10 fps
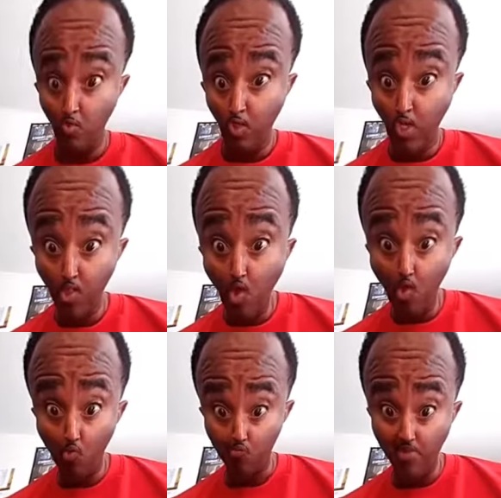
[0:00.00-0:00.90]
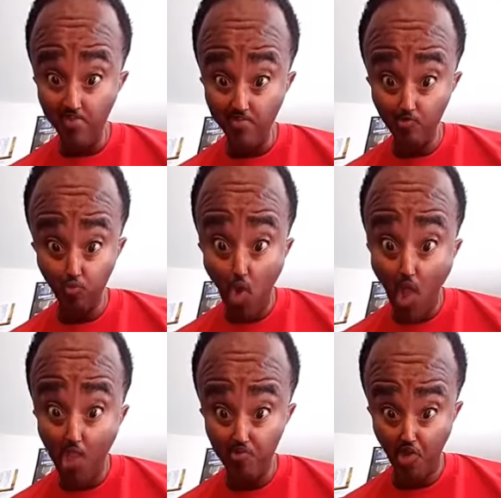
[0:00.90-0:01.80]
Hello, this is
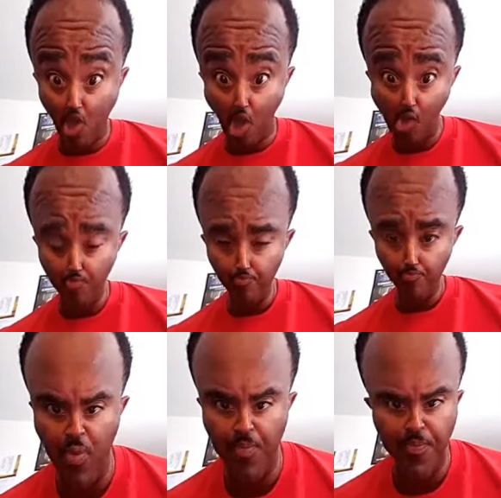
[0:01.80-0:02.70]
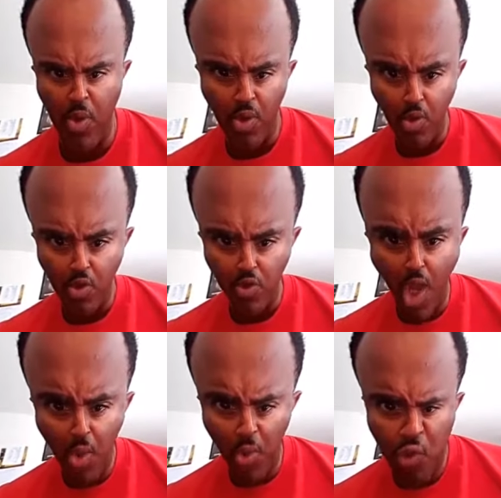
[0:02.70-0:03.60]
Roger.
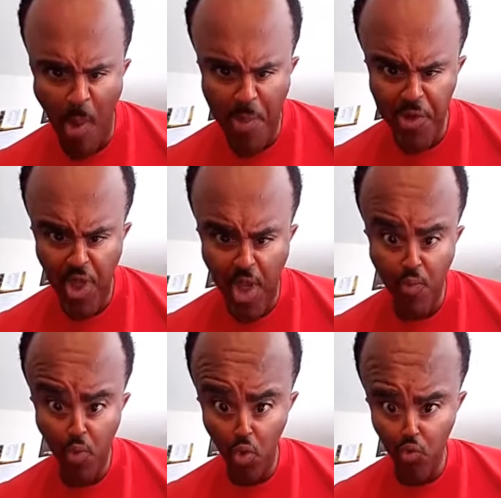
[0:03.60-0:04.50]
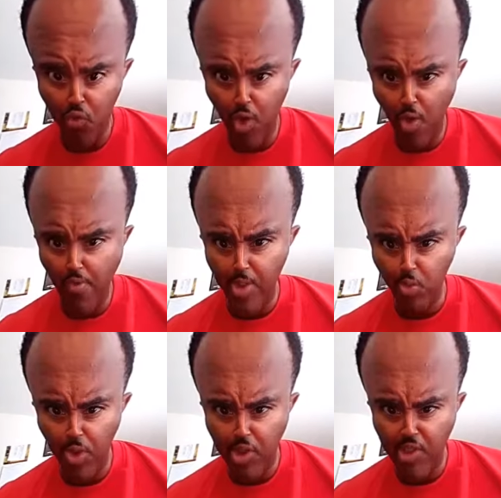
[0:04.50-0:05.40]
Donald Trump is getting real serious
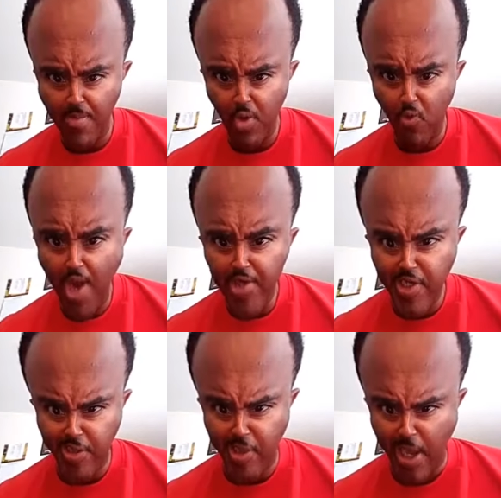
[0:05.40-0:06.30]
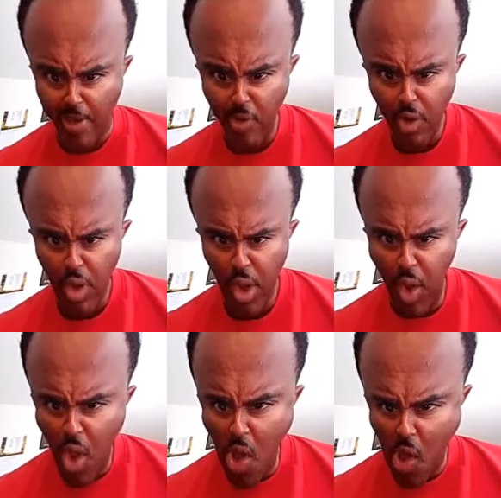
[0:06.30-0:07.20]
with this immigration thing.
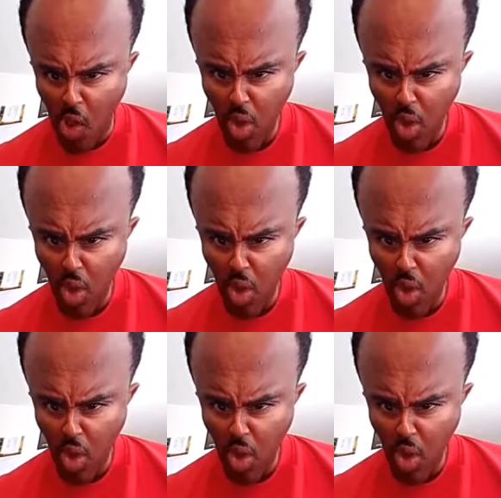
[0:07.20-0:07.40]
Look.